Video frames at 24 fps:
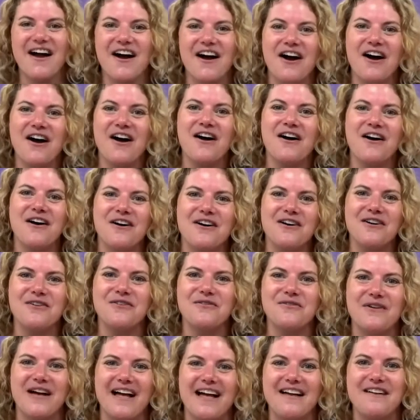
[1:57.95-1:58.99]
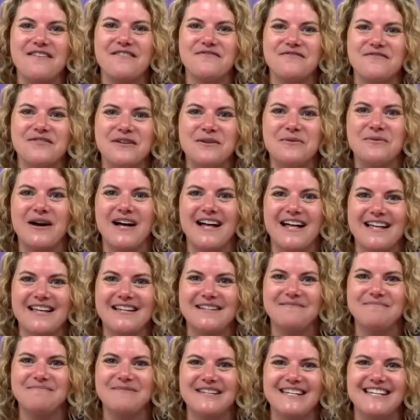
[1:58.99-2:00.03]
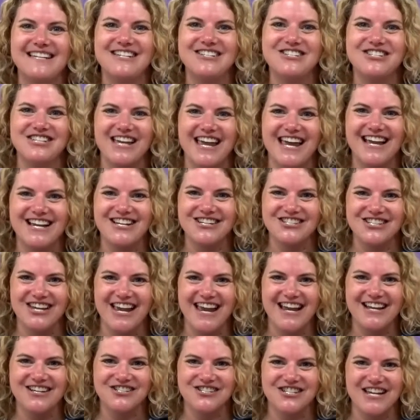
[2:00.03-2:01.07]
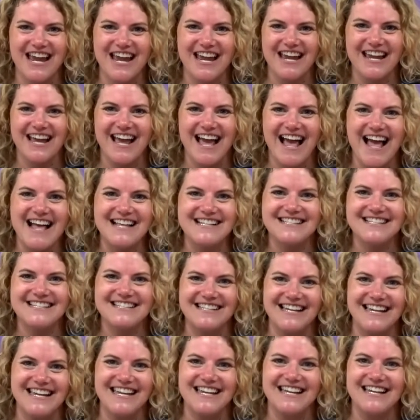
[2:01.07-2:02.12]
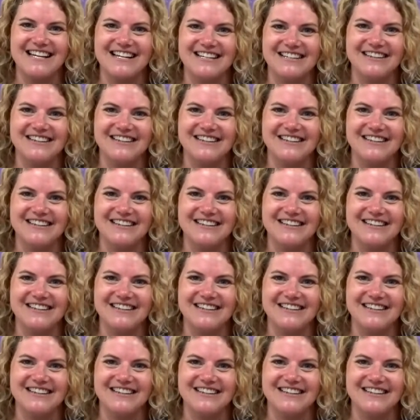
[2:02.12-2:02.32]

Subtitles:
oh, everyone, please shake, shake, shake, and sing